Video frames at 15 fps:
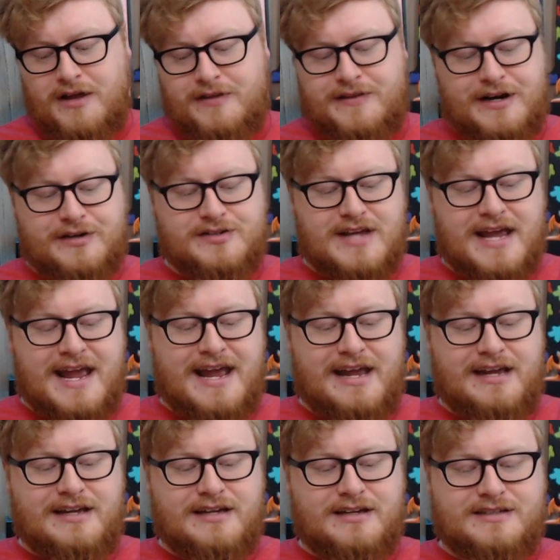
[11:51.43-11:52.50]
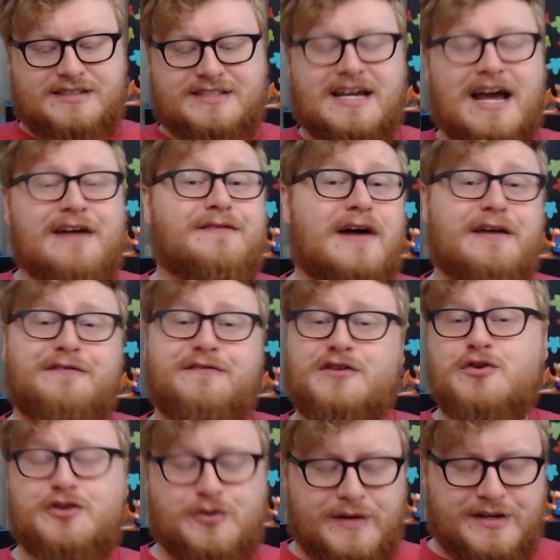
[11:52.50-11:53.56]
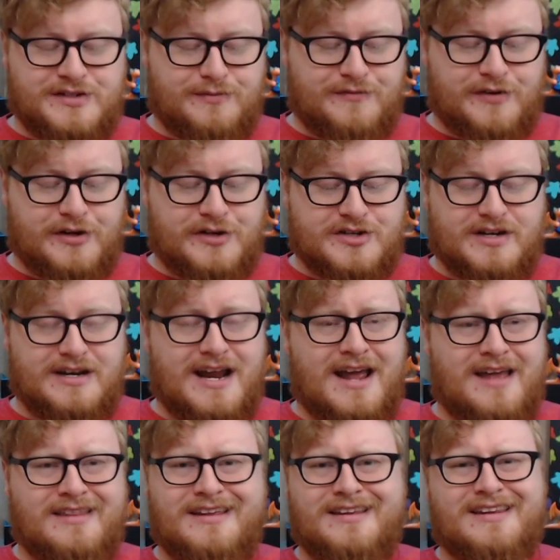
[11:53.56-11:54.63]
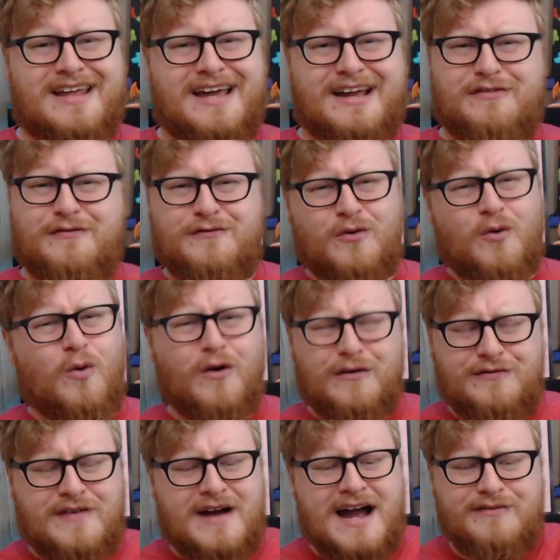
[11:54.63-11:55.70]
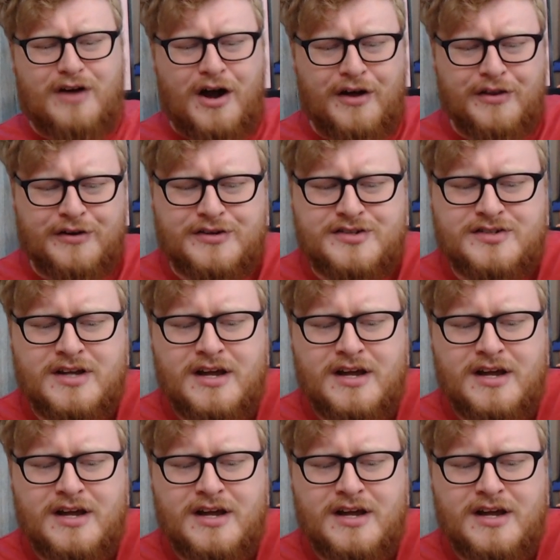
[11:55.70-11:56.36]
There's a sci-fi futurism version, and then like 4 or 5 others